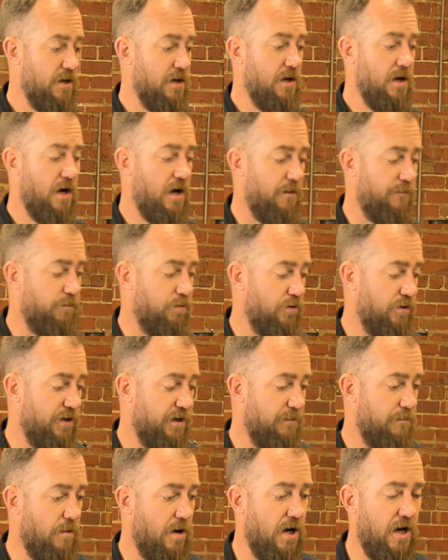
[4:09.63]
I brought
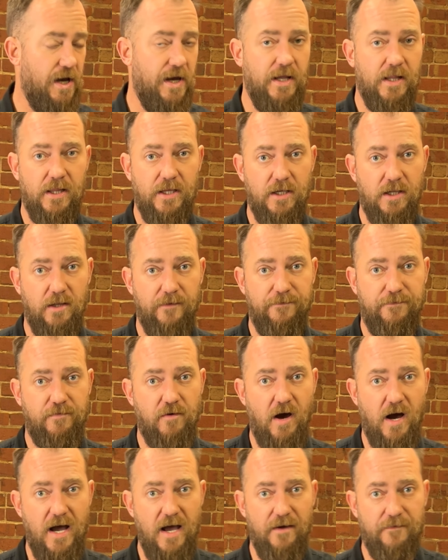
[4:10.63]
in my little
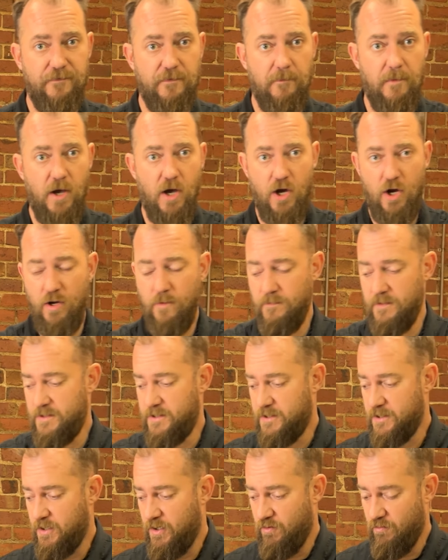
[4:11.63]
fryer from home. This
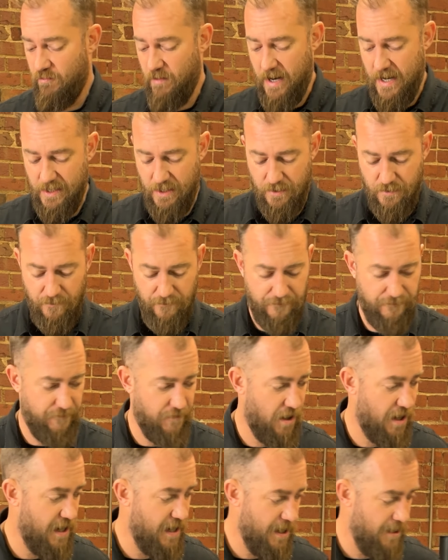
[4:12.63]
is a great little
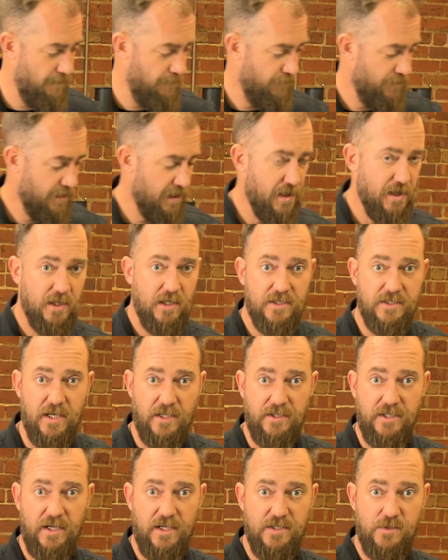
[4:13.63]
fryer. Let's
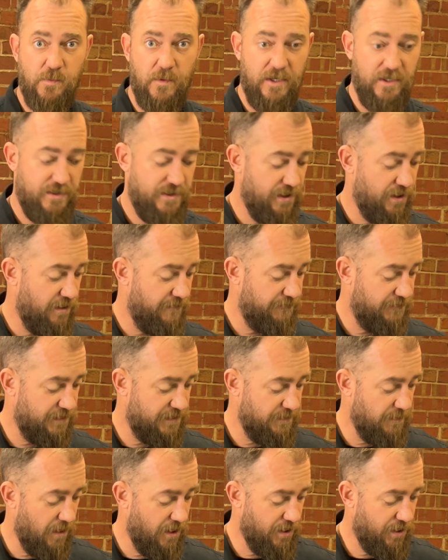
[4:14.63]
get these wings in off the
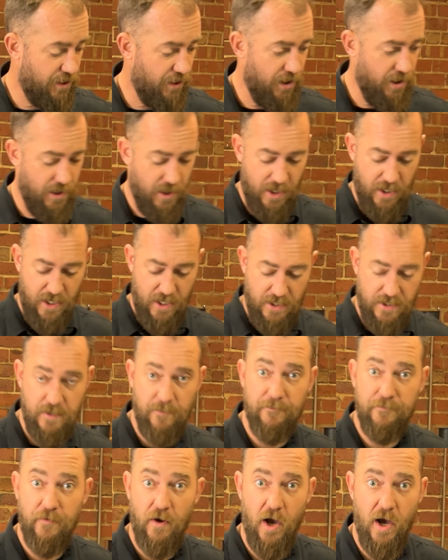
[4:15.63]
smoker and get
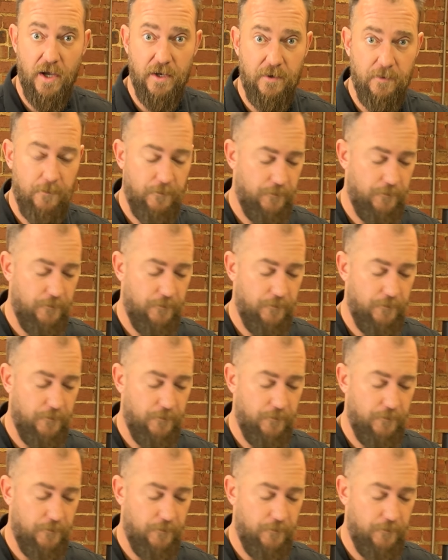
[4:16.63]
them fried.